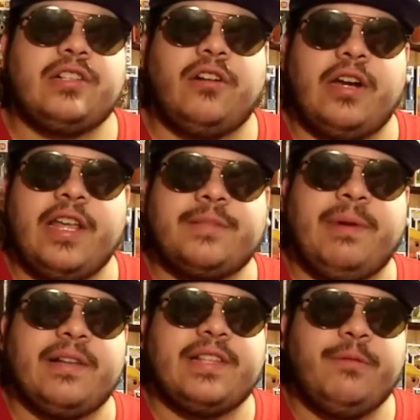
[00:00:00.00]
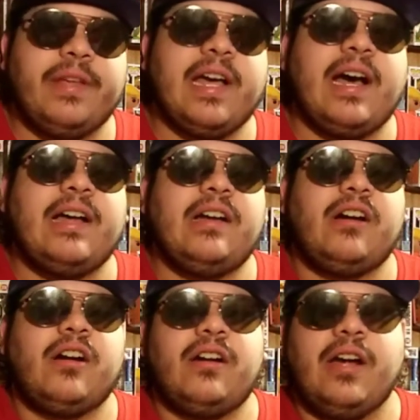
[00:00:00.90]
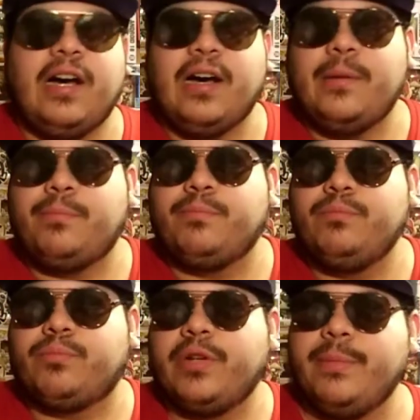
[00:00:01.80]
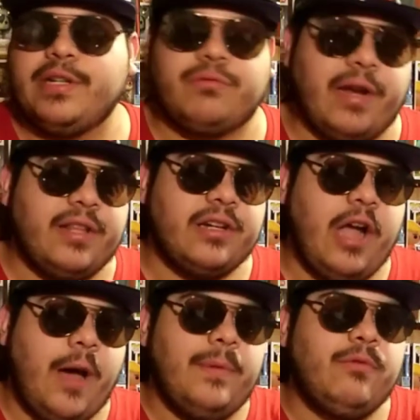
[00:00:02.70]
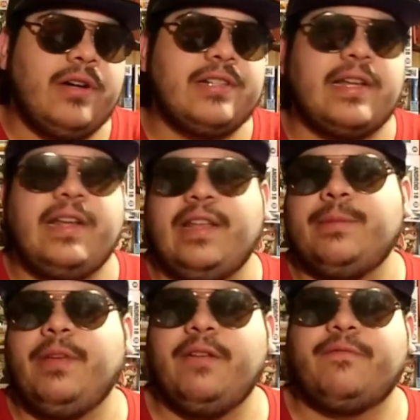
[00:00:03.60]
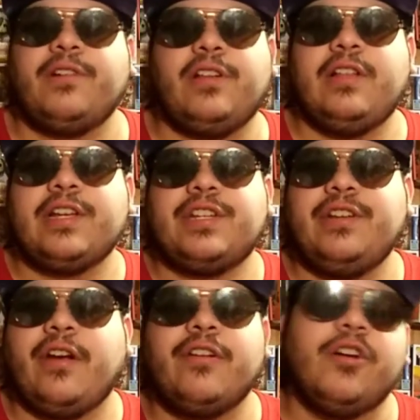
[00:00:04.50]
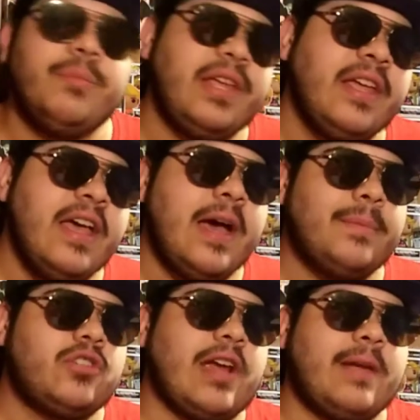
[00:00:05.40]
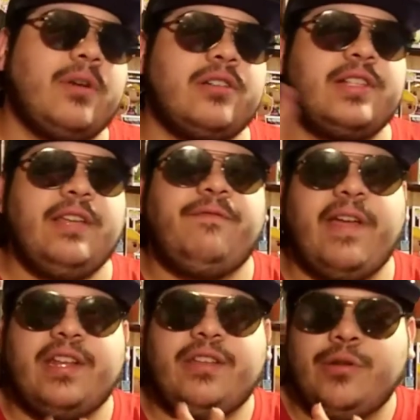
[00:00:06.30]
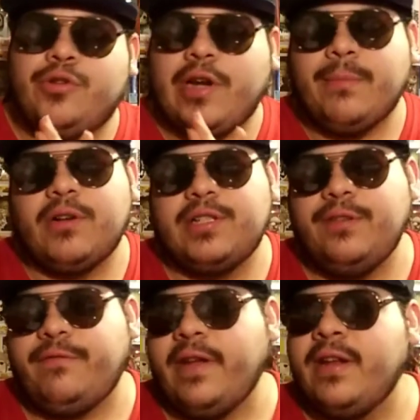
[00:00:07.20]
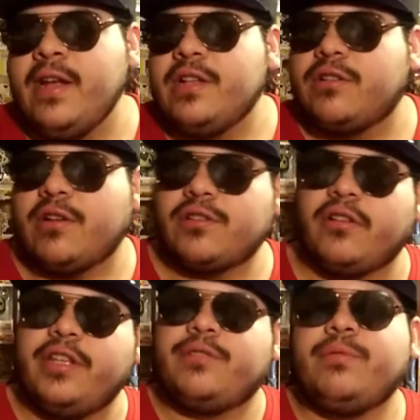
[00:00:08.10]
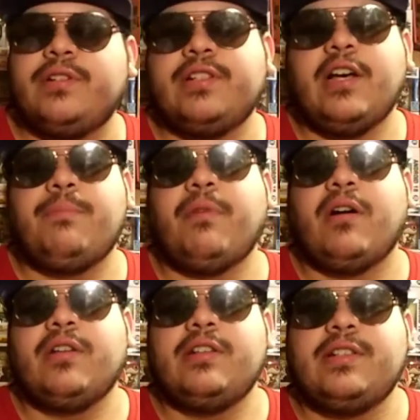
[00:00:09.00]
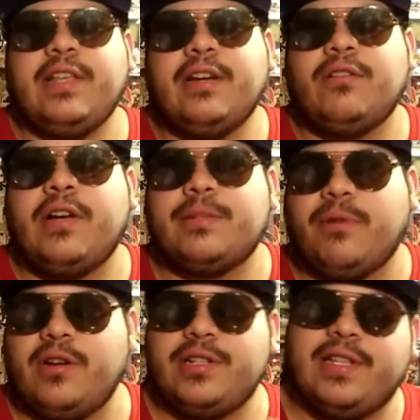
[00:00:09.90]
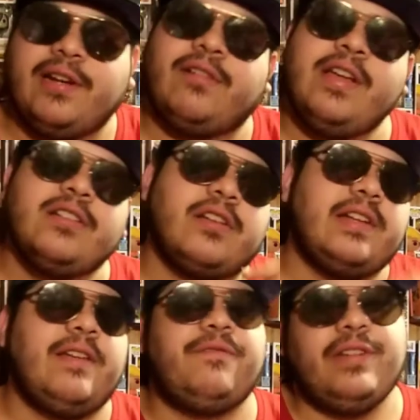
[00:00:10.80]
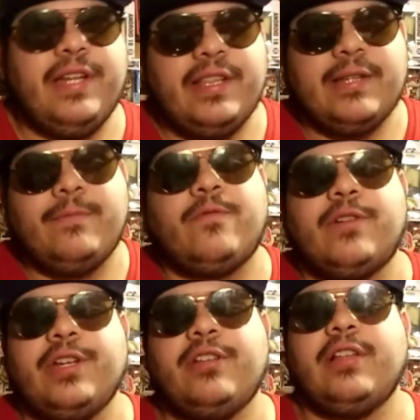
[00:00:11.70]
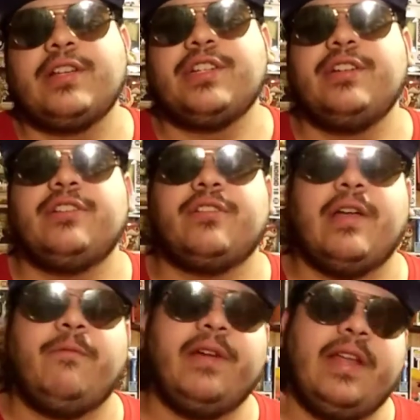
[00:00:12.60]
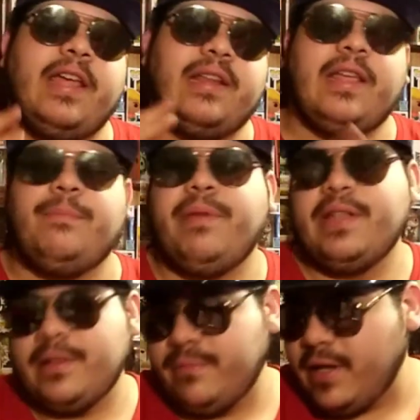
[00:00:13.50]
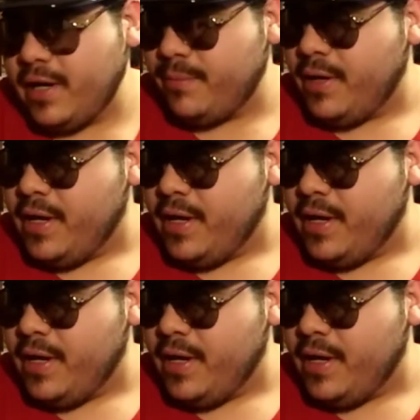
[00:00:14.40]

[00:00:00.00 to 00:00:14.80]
right, so our next pots that we got are uh, pretty much regular common ones I need to get for a collection. Y'all know me, I'm a Dragon Ball Z fan, a huge Dragon Ball Z fan. So I saw these ones up on the sale as part of the sale. So I definitely need them for the collection. So I went ahead and picked them up.